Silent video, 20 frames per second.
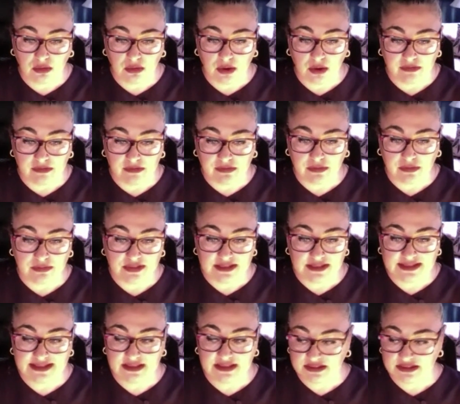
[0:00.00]
away from
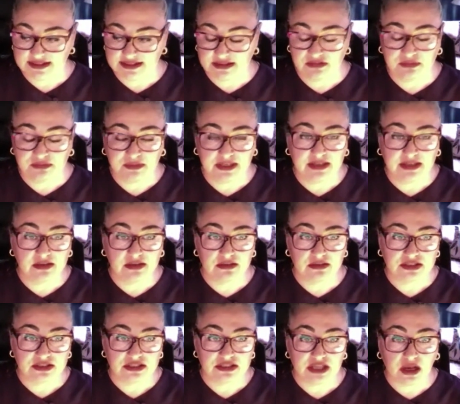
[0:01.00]
this series of
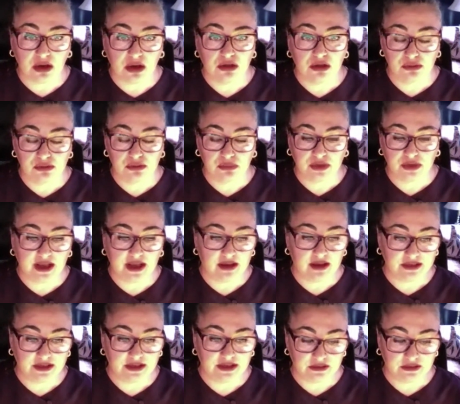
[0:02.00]
videos is how good we
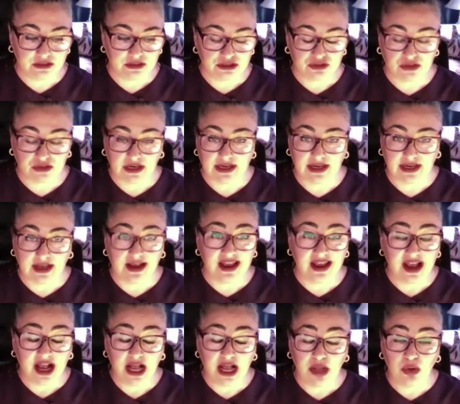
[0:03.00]
have it in Australia,
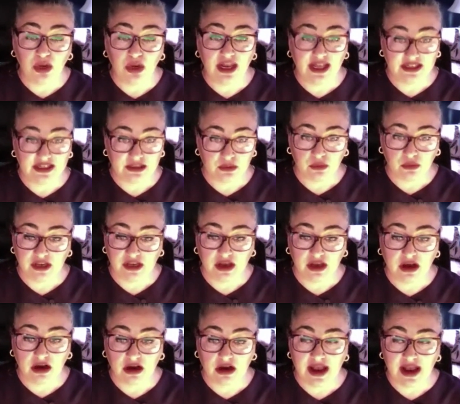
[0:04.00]
how lucky we
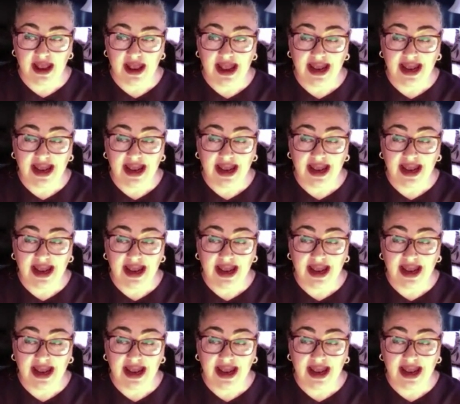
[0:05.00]
are,